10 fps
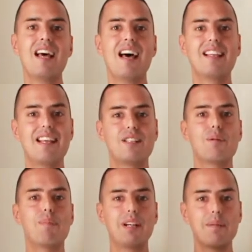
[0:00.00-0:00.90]
and then they
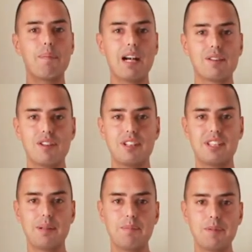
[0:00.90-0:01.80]
should bring it back to their
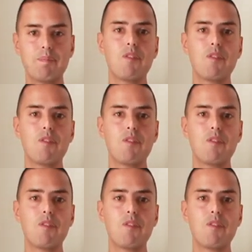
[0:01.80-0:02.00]
teams.